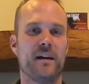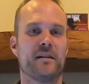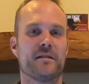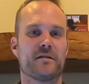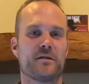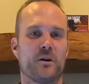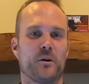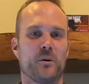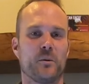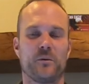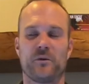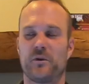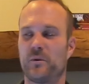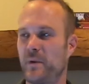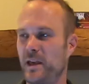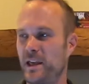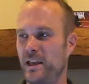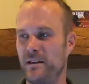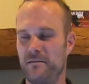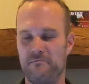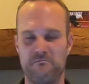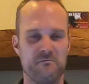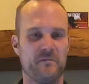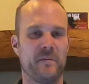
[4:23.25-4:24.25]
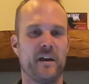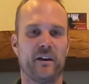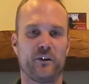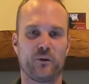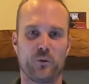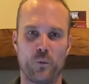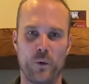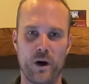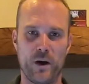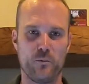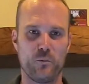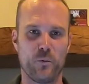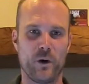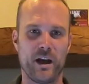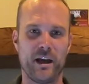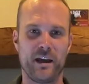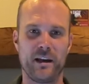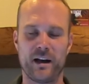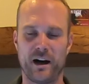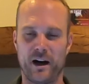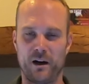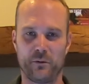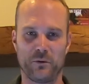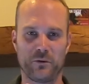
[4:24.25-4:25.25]
So to me, that's
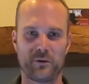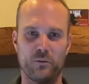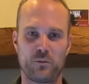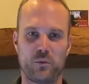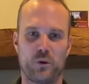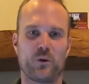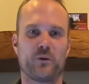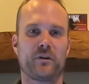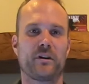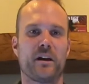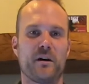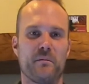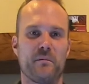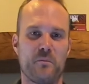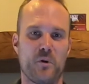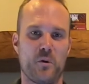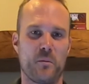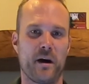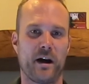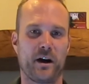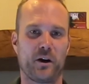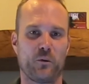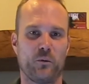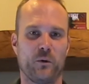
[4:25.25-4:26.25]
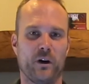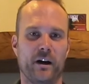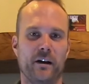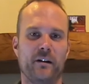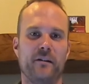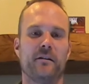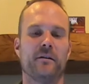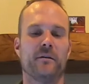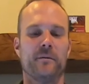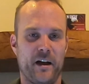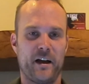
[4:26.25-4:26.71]
win-win. I will support them no matter what.